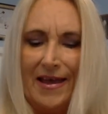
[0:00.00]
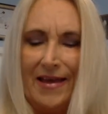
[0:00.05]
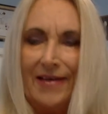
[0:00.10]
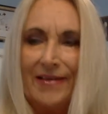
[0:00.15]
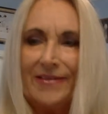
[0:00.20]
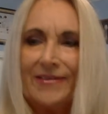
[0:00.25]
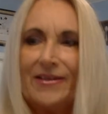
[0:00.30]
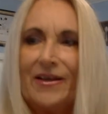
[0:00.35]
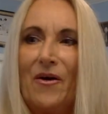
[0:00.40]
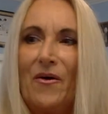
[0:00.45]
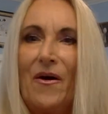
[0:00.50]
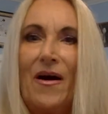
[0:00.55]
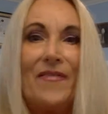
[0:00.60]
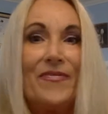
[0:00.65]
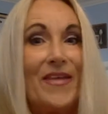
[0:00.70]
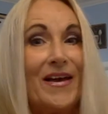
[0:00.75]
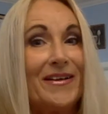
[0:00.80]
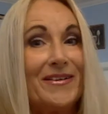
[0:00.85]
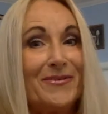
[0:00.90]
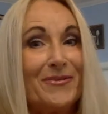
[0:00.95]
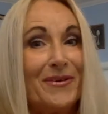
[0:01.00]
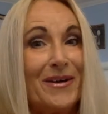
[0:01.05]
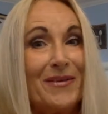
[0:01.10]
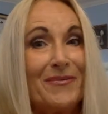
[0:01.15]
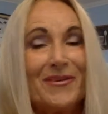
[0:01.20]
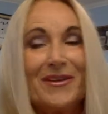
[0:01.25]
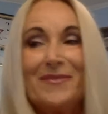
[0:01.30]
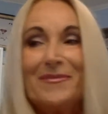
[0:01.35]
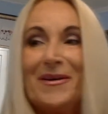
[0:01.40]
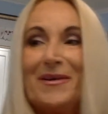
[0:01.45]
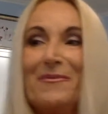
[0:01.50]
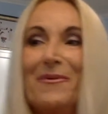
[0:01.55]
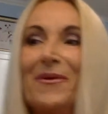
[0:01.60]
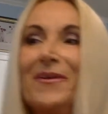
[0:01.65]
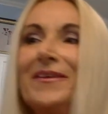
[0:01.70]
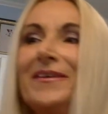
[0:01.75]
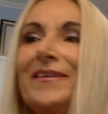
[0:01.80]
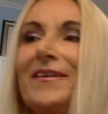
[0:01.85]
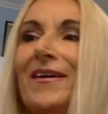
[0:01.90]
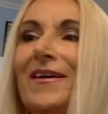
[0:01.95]
So that's what I'm going to be
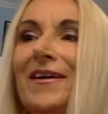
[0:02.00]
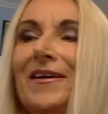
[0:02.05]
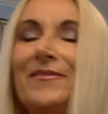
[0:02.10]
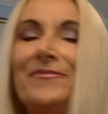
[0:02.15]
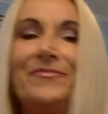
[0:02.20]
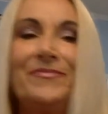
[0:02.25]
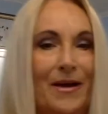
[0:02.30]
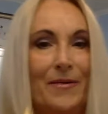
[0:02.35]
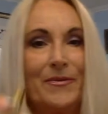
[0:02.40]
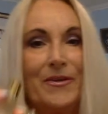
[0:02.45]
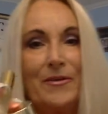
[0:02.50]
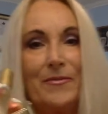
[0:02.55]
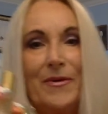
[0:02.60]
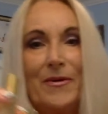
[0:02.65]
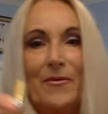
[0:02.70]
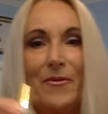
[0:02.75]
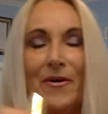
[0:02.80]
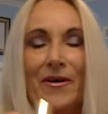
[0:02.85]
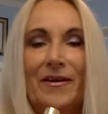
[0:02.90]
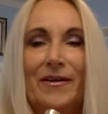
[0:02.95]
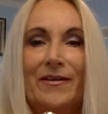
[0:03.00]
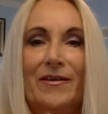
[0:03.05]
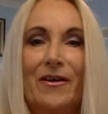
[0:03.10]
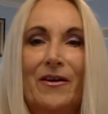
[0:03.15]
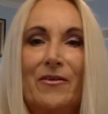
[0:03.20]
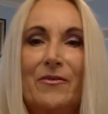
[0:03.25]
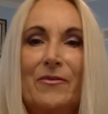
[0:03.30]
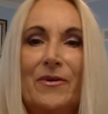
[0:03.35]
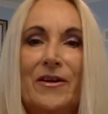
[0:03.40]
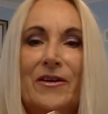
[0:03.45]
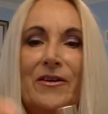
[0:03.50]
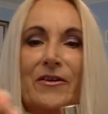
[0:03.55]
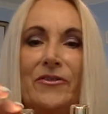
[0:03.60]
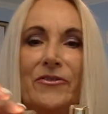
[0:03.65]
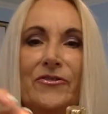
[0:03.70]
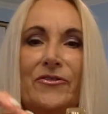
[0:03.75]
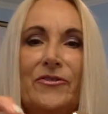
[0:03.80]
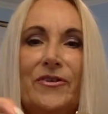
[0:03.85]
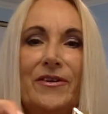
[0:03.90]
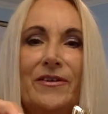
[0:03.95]
working on. I'm going to be working on
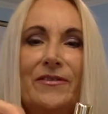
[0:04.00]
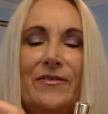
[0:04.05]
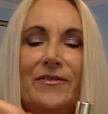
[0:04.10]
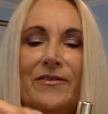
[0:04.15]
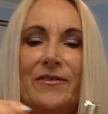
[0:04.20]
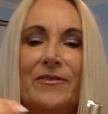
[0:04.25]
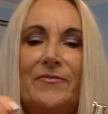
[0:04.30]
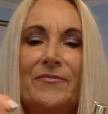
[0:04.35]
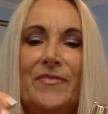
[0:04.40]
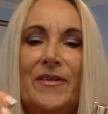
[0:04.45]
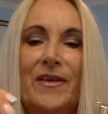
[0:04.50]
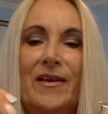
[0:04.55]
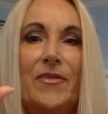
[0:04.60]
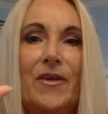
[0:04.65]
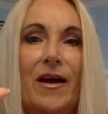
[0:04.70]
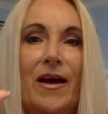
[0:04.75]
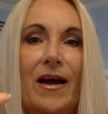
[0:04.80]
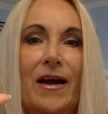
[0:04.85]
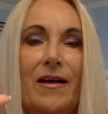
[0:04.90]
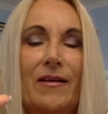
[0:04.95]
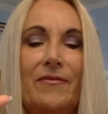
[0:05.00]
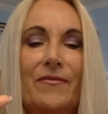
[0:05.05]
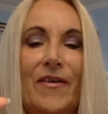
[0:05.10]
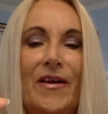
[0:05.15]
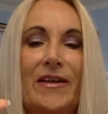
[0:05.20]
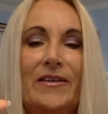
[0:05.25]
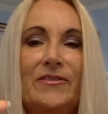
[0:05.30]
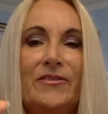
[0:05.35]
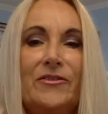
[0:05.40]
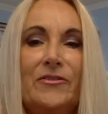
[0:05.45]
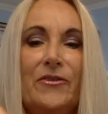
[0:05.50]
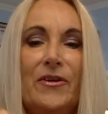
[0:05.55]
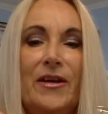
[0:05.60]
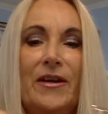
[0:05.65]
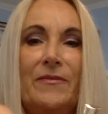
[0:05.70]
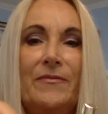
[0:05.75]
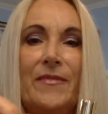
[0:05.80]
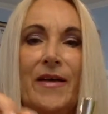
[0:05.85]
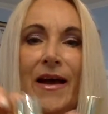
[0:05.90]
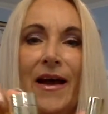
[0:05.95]
Renutriv, the face
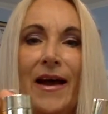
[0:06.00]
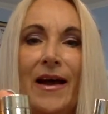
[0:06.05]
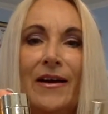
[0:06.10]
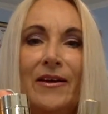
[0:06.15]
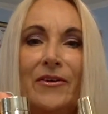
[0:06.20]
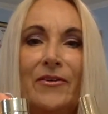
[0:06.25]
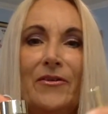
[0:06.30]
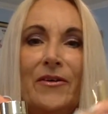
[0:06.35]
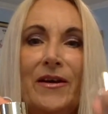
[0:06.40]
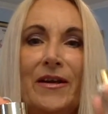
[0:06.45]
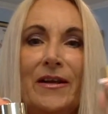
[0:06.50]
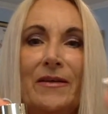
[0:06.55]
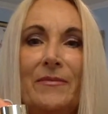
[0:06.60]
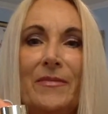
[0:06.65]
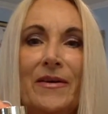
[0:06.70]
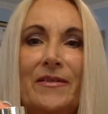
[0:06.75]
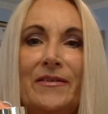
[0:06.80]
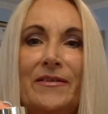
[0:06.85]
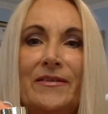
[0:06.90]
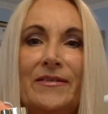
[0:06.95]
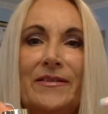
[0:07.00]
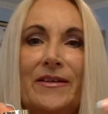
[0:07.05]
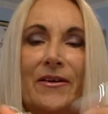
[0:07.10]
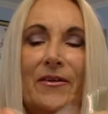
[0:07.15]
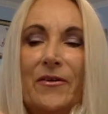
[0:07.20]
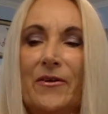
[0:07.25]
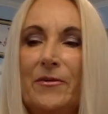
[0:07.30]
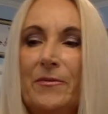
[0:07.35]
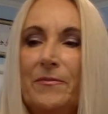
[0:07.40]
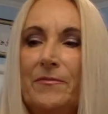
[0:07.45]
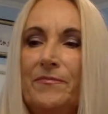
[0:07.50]
cream, the eye cream, and the serum.